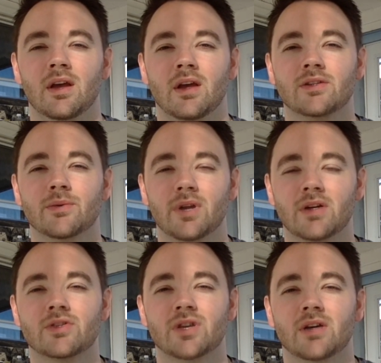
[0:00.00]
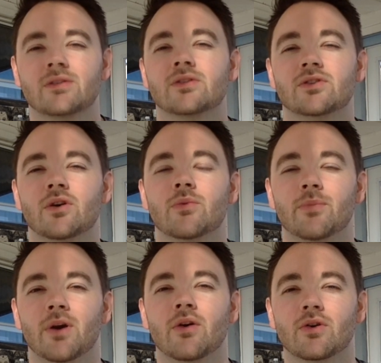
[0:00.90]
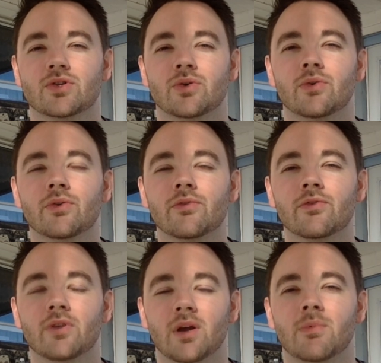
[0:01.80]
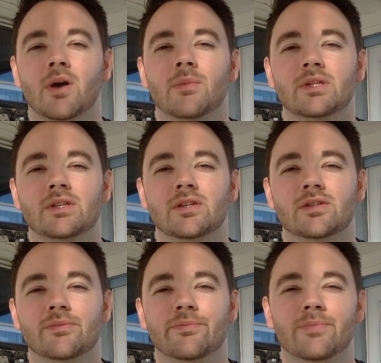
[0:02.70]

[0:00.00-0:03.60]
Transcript: and some good exercises to start preparing your shoulder for the upcoming season.